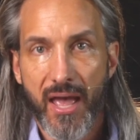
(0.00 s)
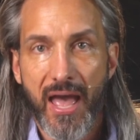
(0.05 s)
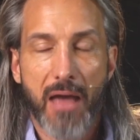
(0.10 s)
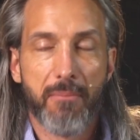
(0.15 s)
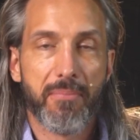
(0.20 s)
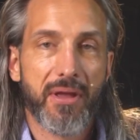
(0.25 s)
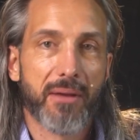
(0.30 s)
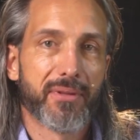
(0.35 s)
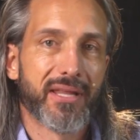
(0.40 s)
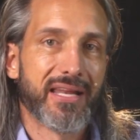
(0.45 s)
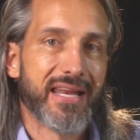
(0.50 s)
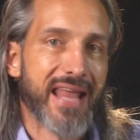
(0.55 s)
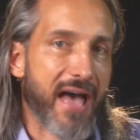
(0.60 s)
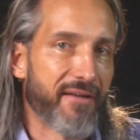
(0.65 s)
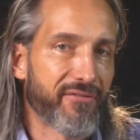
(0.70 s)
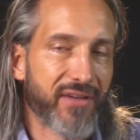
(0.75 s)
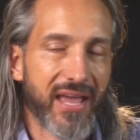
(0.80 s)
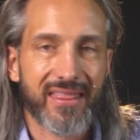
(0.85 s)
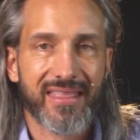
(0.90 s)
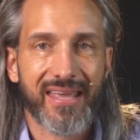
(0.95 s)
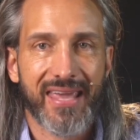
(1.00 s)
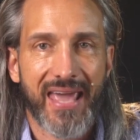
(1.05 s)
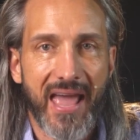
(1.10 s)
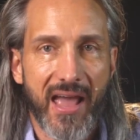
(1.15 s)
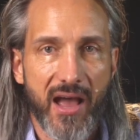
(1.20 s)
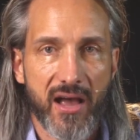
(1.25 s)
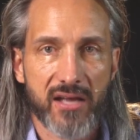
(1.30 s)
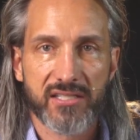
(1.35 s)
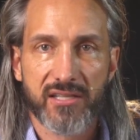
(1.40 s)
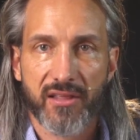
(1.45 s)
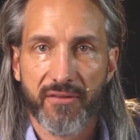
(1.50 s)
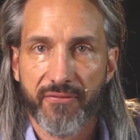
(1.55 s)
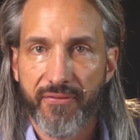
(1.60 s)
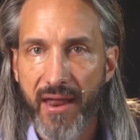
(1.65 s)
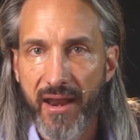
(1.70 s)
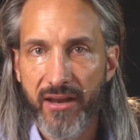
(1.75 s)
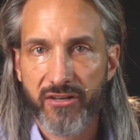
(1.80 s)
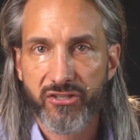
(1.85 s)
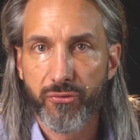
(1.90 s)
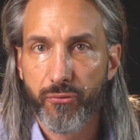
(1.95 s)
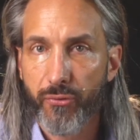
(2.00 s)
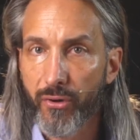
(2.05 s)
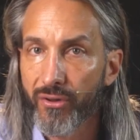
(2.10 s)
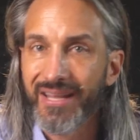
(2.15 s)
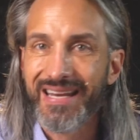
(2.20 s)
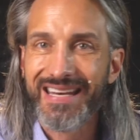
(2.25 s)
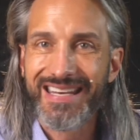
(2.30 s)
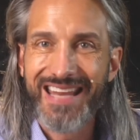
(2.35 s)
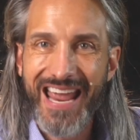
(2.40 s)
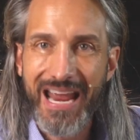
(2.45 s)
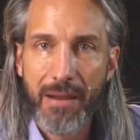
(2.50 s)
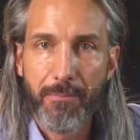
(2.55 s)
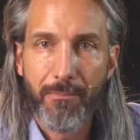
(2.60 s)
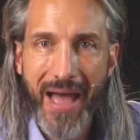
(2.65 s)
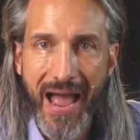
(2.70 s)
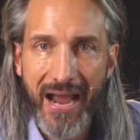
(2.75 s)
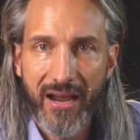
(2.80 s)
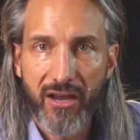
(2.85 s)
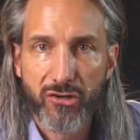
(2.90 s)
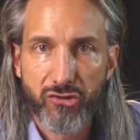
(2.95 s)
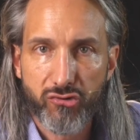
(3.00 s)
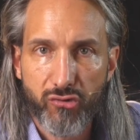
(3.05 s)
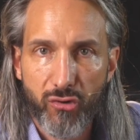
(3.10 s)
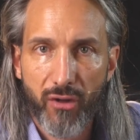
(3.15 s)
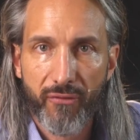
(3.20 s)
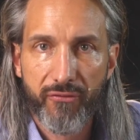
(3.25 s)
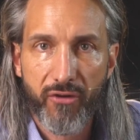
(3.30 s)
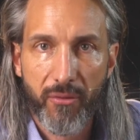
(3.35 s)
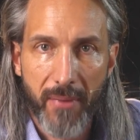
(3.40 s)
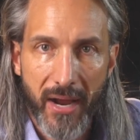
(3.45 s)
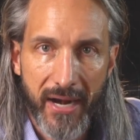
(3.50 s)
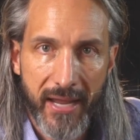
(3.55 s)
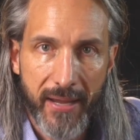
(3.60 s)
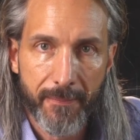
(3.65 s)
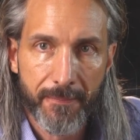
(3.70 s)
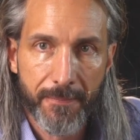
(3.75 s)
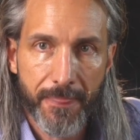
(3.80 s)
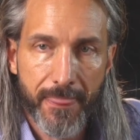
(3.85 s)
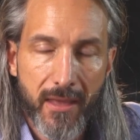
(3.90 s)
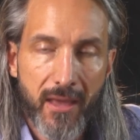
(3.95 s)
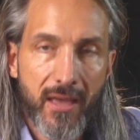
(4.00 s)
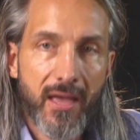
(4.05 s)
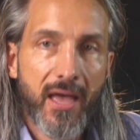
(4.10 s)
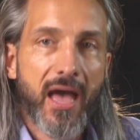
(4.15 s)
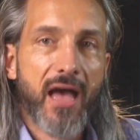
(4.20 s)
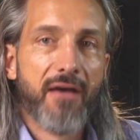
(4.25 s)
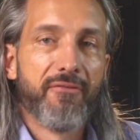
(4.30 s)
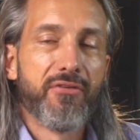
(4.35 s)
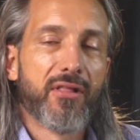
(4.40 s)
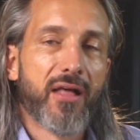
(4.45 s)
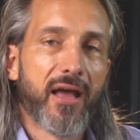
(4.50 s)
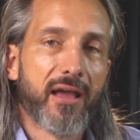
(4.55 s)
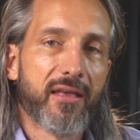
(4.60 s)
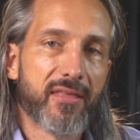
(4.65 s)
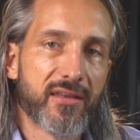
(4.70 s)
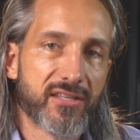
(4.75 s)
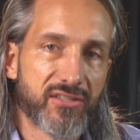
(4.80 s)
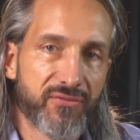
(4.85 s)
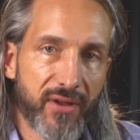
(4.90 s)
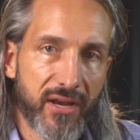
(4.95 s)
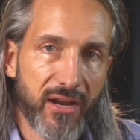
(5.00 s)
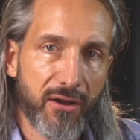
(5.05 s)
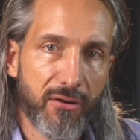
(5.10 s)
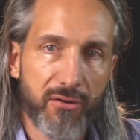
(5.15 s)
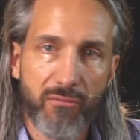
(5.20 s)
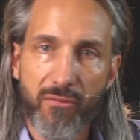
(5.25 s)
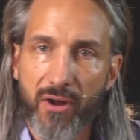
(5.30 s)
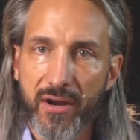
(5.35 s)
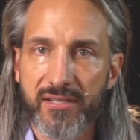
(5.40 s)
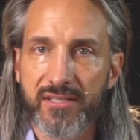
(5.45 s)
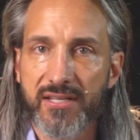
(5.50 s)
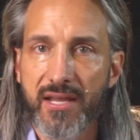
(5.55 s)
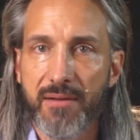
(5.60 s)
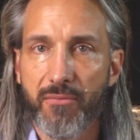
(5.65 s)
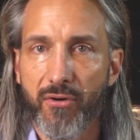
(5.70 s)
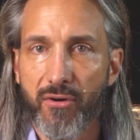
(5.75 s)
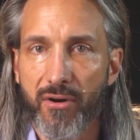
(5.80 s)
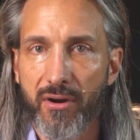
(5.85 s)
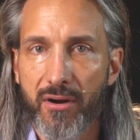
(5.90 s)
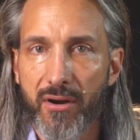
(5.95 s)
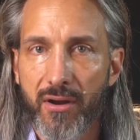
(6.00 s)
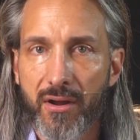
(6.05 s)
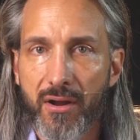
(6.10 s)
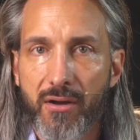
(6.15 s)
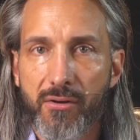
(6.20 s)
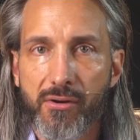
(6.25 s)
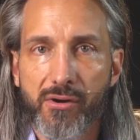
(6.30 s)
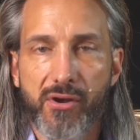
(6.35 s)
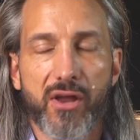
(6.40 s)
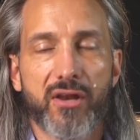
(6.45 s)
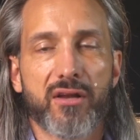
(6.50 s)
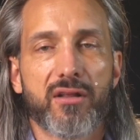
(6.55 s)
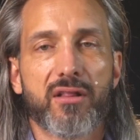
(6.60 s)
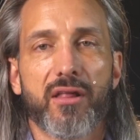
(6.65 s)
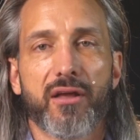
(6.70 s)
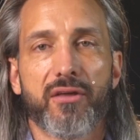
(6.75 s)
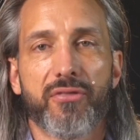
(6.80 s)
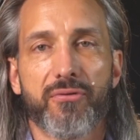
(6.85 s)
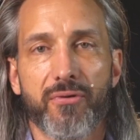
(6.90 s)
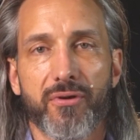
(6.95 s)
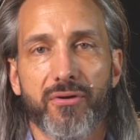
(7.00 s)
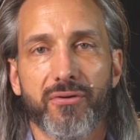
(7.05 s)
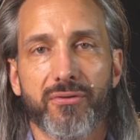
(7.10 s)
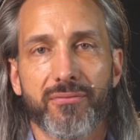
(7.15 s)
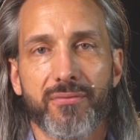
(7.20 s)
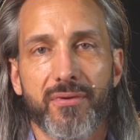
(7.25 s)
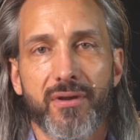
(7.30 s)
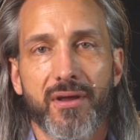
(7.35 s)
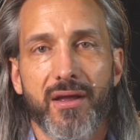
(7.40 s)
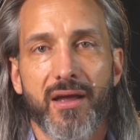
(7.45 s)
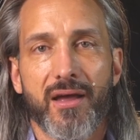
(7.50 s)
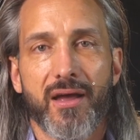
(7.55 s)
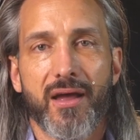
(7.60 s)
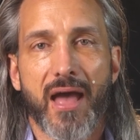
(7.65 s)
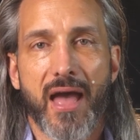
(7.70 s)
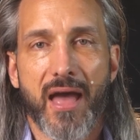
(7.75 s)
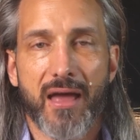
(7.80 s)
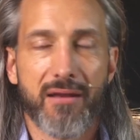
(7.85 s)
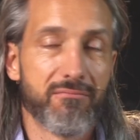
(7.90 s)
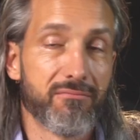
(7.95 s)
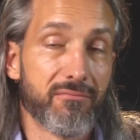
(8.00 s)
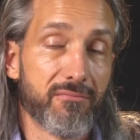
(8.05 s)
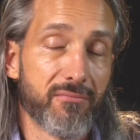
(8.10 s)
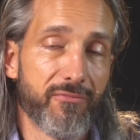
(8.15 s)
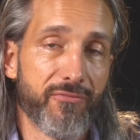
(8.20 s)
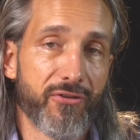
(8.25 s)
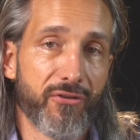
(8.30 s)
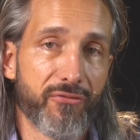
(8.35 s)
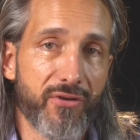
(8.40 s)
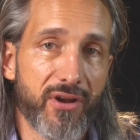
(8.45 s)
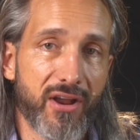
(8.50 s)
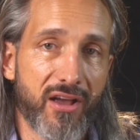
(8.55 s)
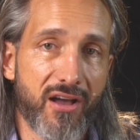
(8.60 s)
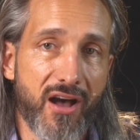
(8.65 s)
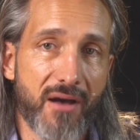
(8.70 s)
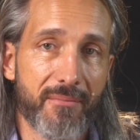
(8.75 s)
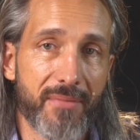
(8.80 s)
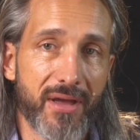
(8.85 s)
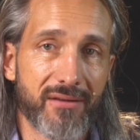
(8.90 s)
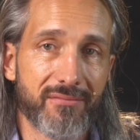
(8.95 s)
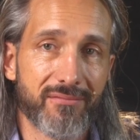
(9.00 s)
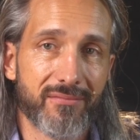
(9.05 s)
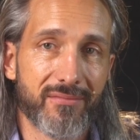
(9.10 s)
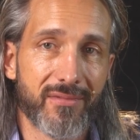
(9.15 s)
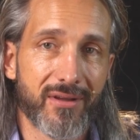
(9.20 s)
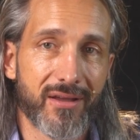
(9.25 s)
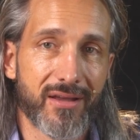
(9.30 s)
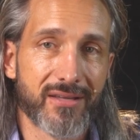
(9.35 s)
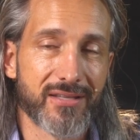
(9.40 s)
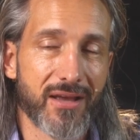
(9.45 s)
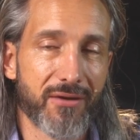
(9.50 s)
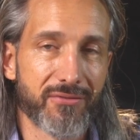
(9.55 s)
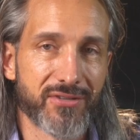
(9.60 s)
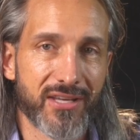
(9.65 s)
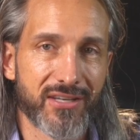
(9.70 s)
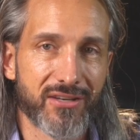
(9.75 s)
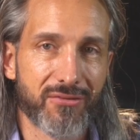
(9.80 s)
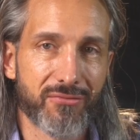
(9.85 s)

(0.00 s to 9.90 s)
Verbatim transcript: and be able to navigate the chaos of the financial world and take back control of your money. If you like this video and want to see more, well, go ahead and click through and feel free to comment, because I always like to